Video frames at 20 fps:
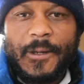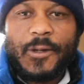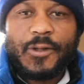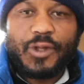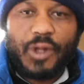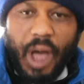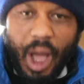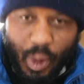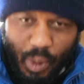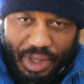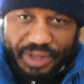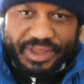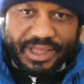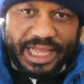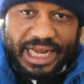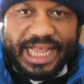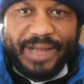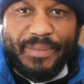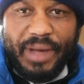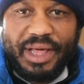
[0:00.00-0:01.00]
So I was
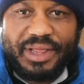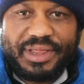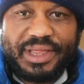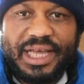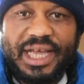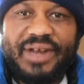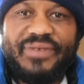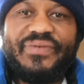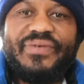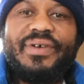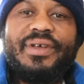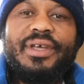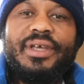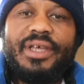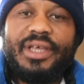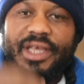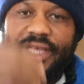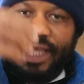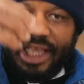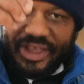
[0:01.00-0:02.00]
telling myself,
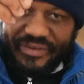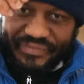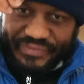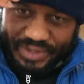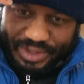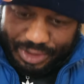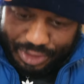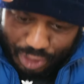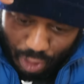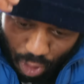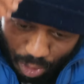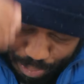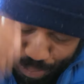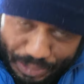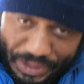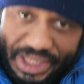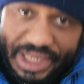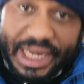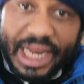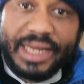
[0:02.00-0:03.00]
if it's so
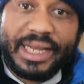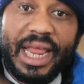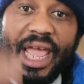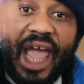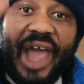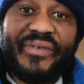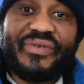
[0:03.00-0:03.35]
be that I